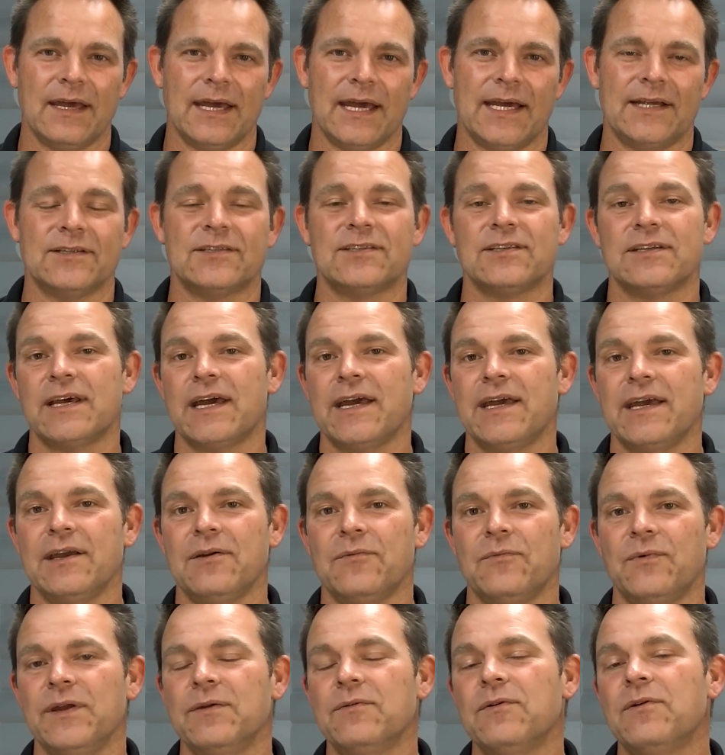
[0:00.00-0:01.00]
and today
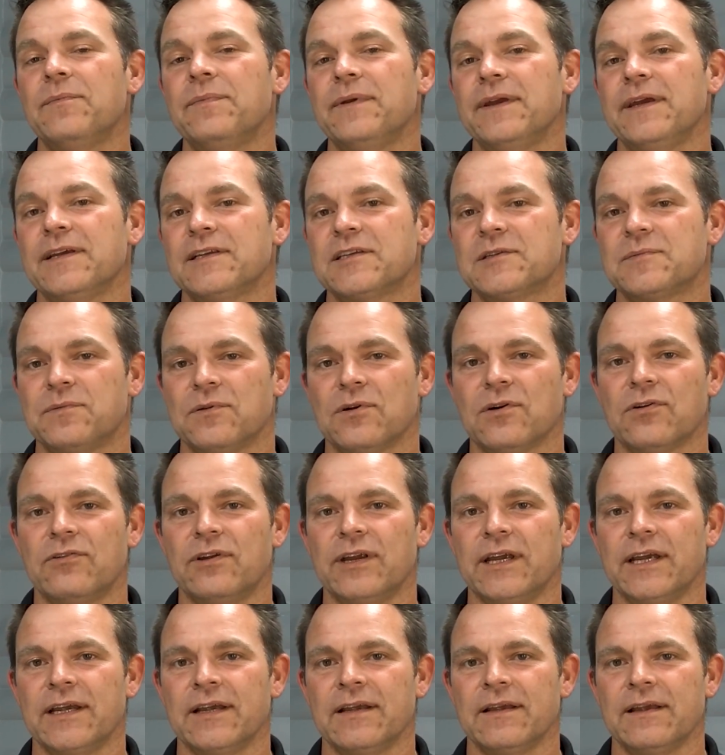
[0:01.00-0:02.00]
we will be
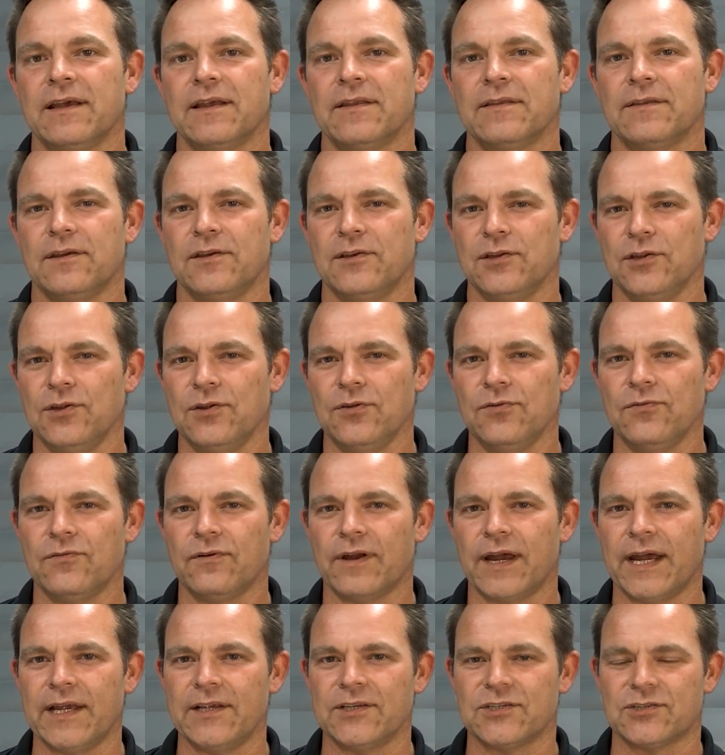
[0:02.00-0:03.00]
exploring the new
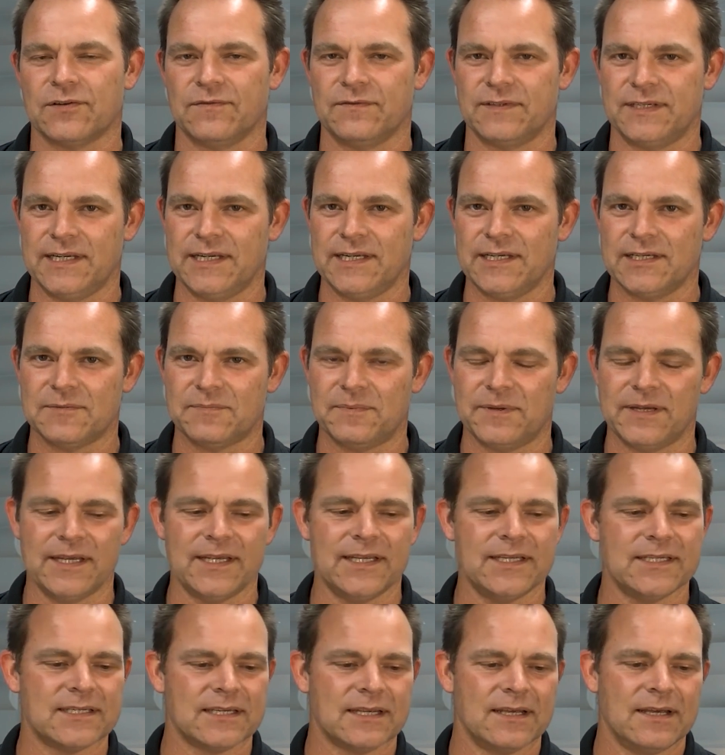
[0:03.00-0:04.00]
range of
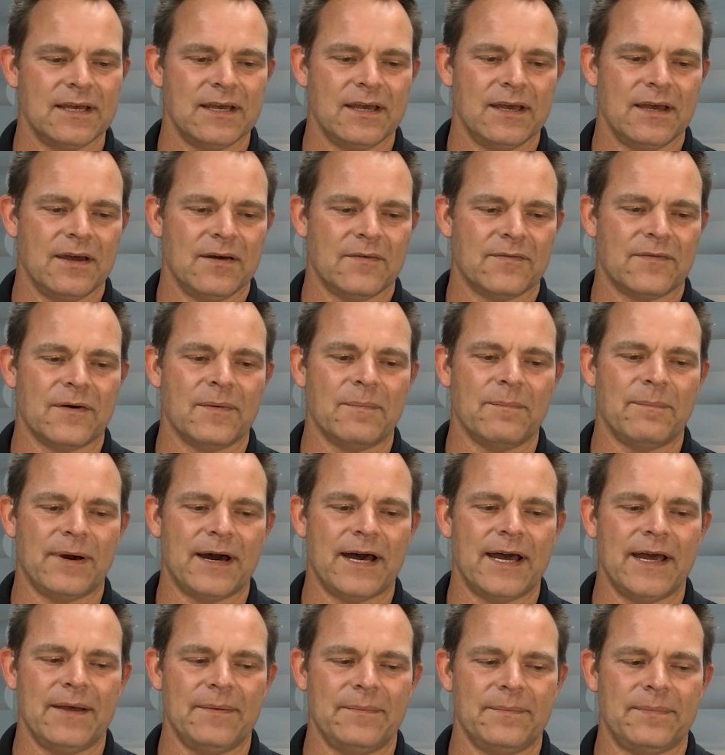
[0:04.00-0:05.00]
DSPs from
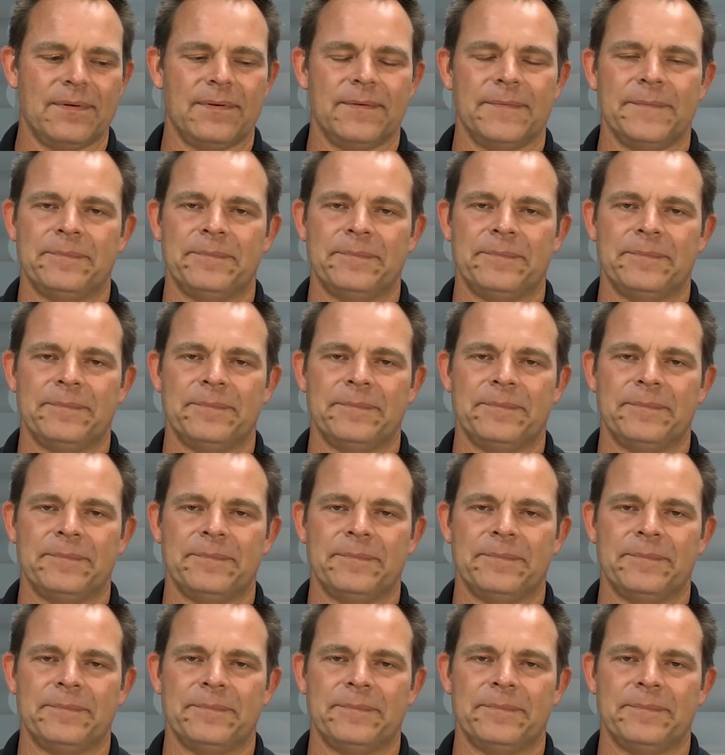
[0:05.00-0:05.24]
Biamp.